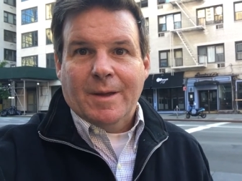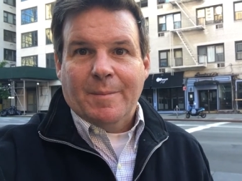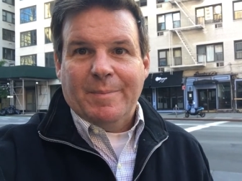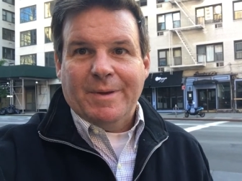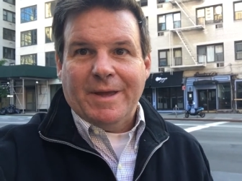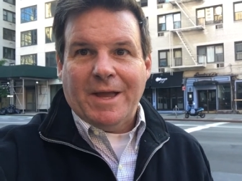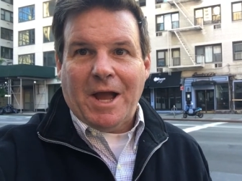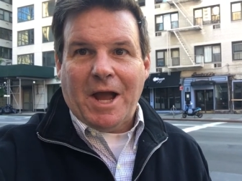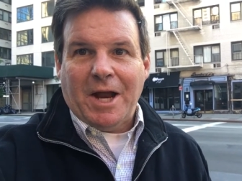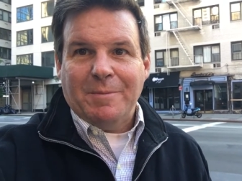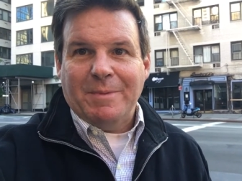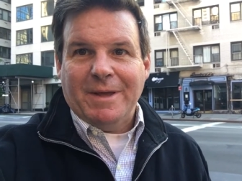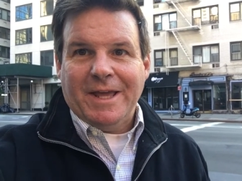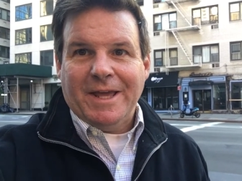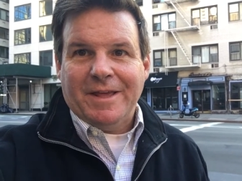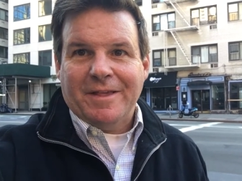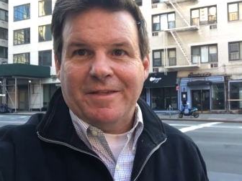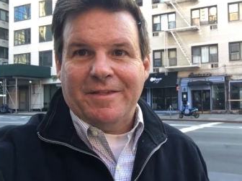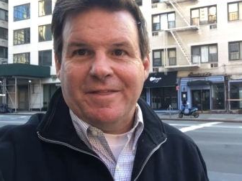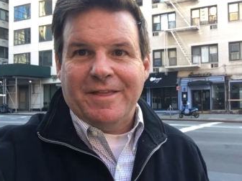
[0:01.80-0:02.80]
Behind me
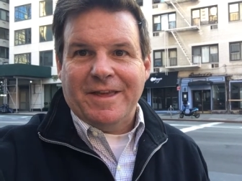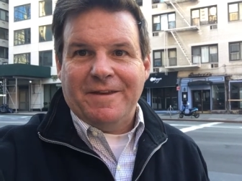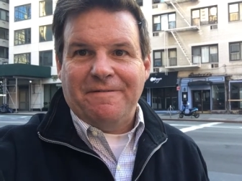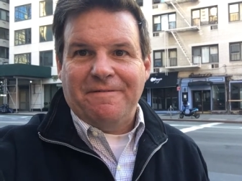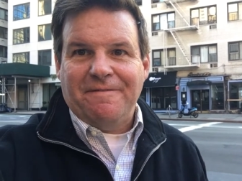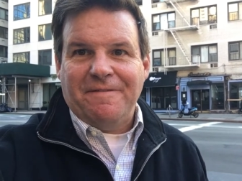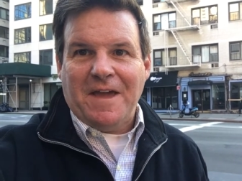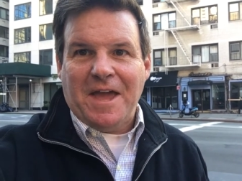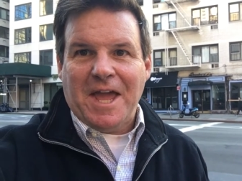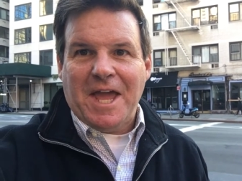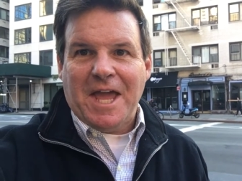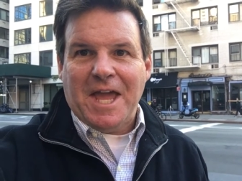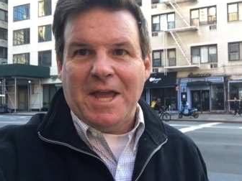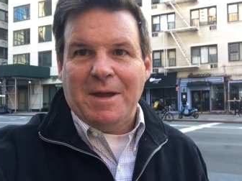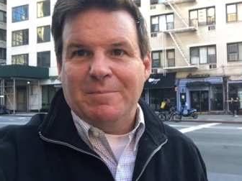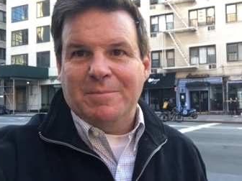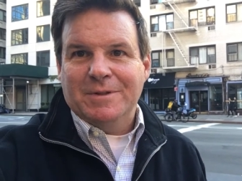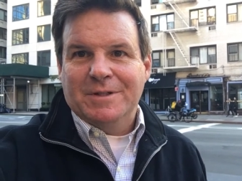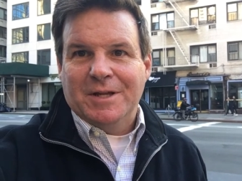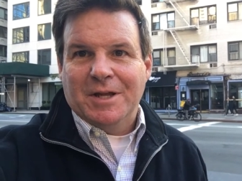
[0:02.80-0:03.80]
is the
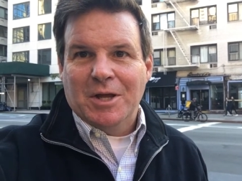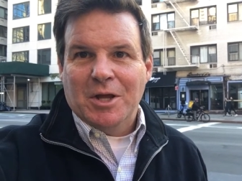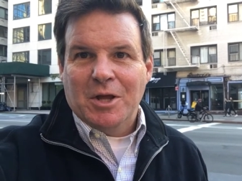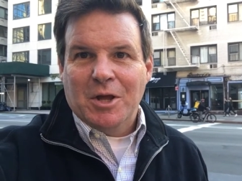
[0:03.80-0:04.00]
famed